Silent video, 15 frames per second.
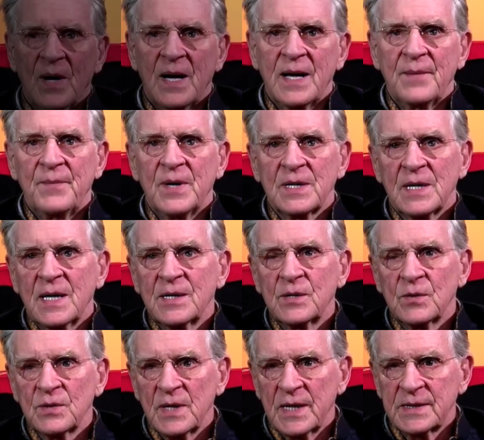I, might, I
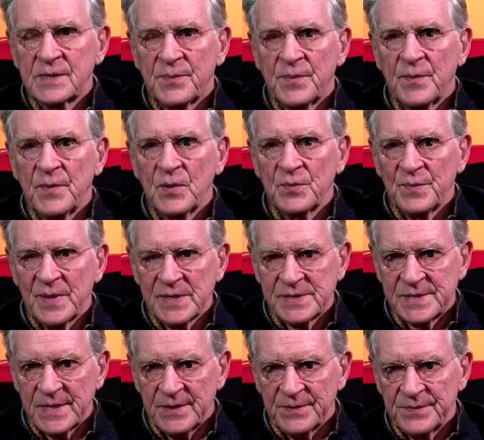don't like to promote
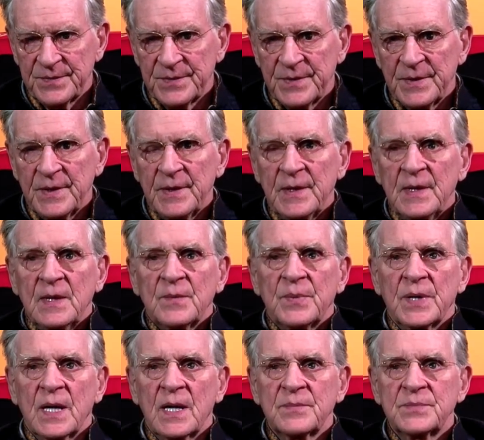myself,
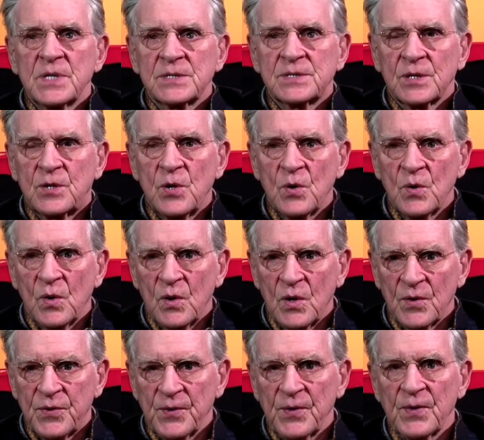but I'm just a
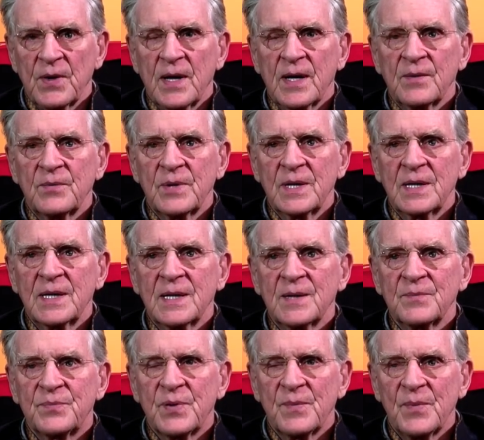co-author, and really
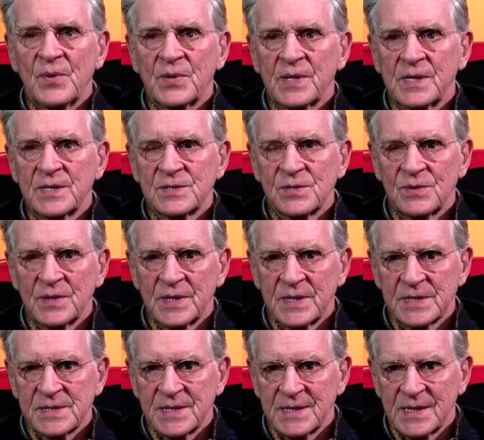I'm promoting His
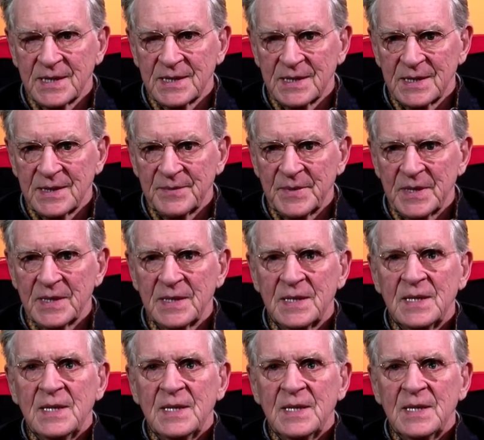Holiness the Dalai Lama.